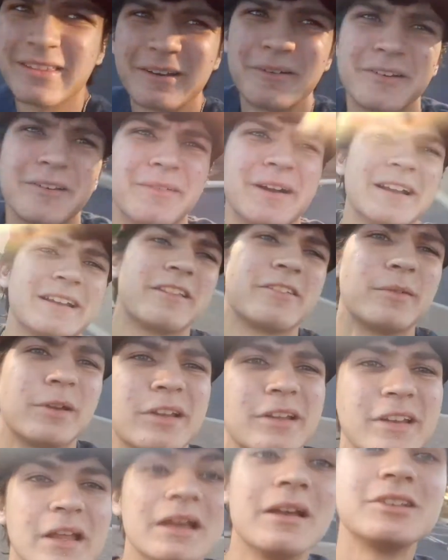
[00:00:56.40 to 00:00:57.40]
Sorry, the lighting doesn't
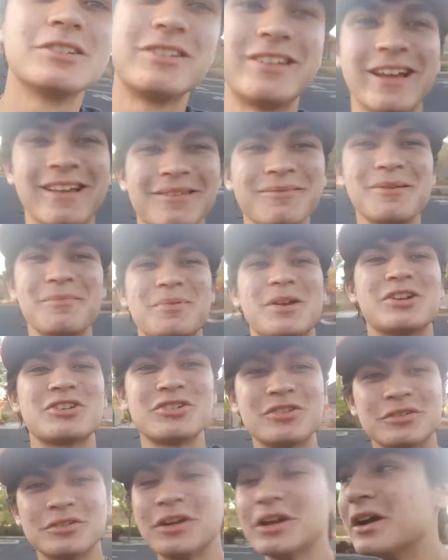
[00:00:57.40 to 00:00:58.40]
look good. She texts me a
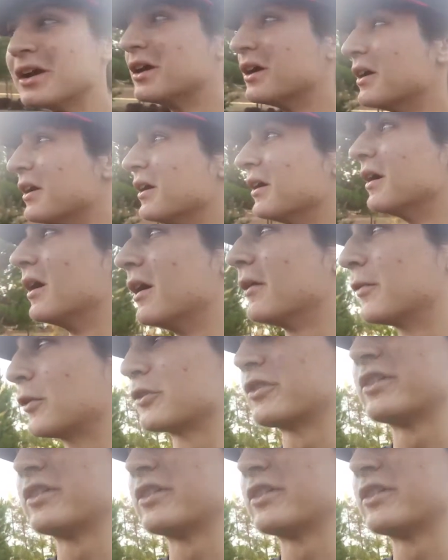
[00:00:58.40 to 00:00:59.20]
picture of her